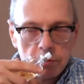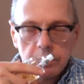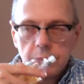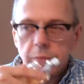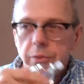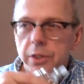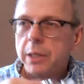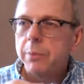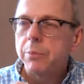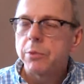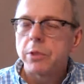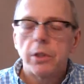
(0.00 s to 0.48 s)

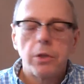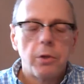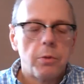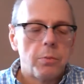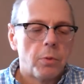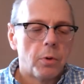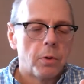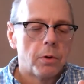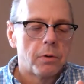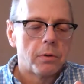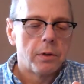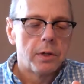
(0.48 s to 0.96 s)
seems a
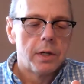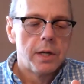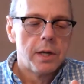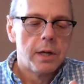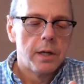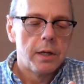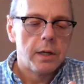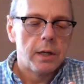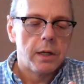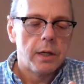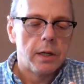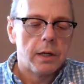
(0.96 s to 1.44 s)
little more
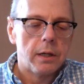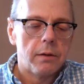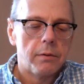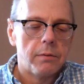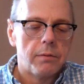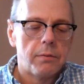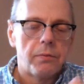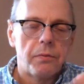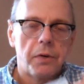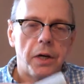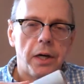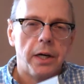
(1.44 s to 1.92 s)
uh,
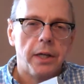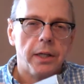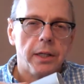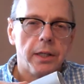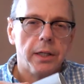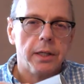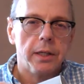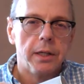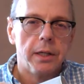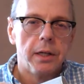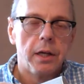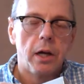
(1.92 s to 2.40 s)

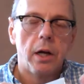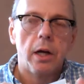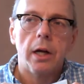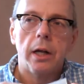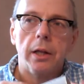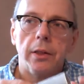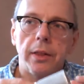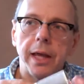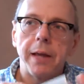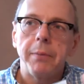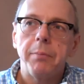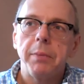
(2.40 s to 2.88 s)
fun.
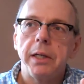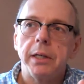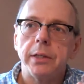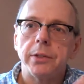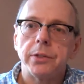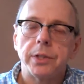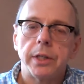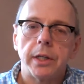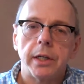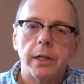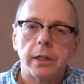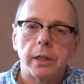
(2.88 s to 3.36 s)
Uh, that being
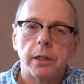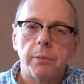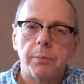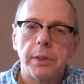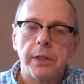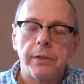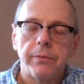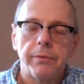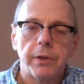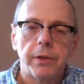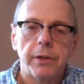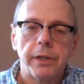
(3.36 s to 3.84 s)
said, it could
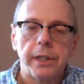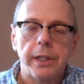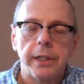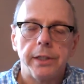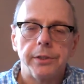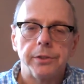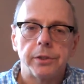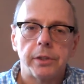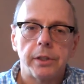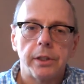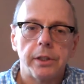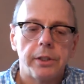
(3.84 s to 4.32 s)
be very
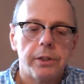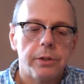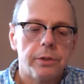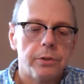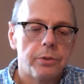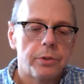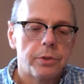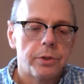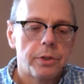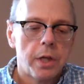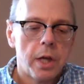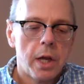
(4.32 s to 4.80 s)
easily
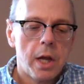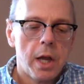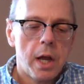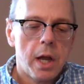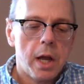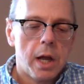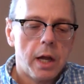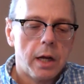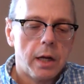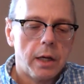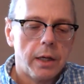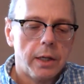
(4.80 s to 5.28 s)
used
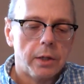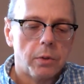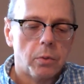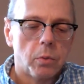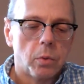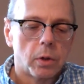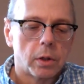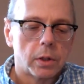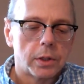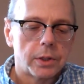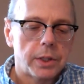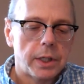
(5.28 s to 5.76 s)
uh, in a
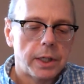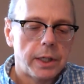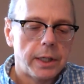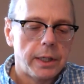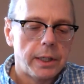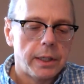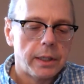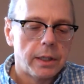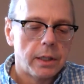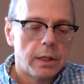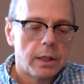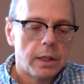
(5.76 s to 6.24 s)
work
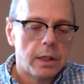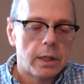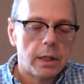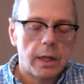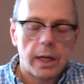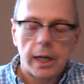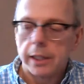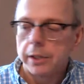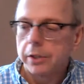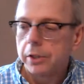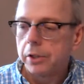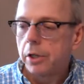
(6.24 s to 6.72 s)
setting uh,
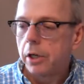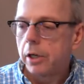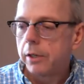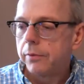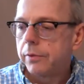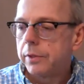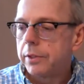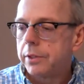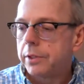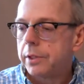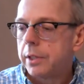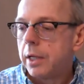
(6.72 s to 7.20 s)
at the
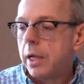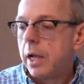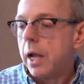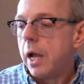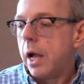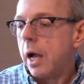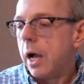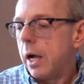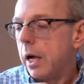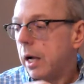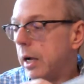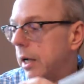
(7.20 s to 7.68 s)
office.
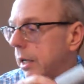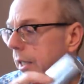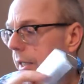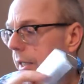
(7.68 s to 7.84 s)
Uh,